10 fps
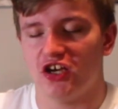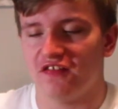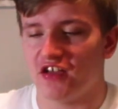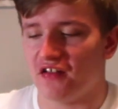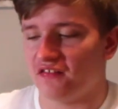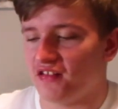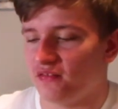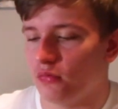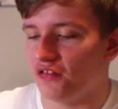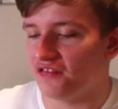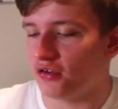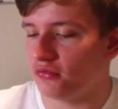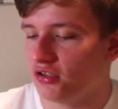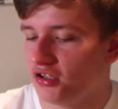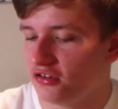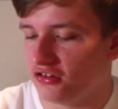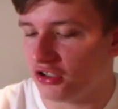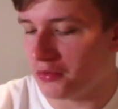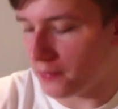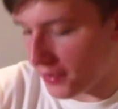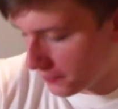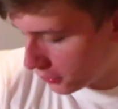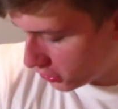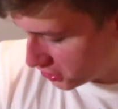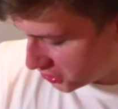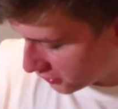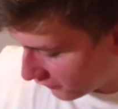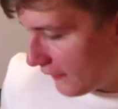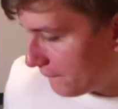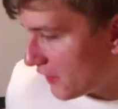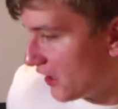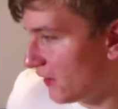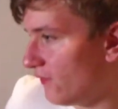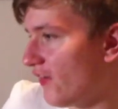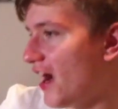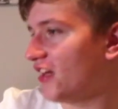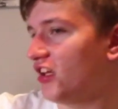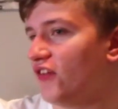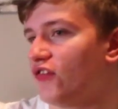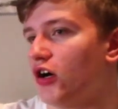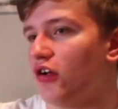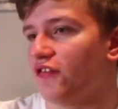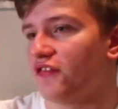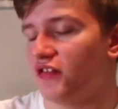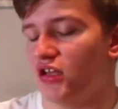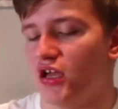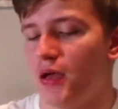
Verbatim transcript: size as well, so gonna be big portions. And then finally I've got a